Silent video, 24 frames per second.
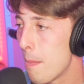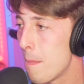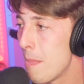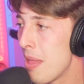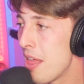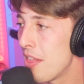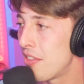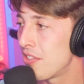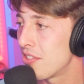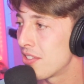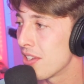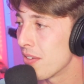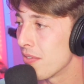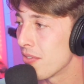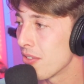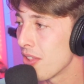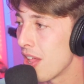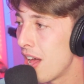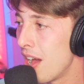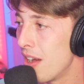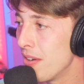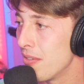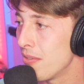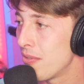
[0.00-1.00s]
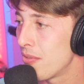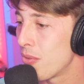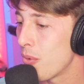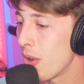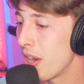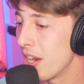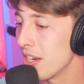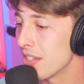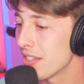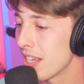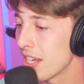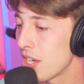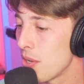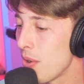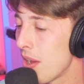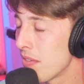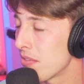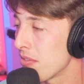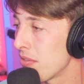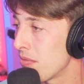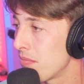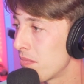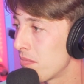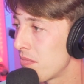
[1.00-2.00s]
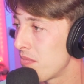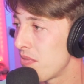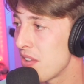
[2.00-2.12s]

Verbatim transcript: myths of love where it's like you have to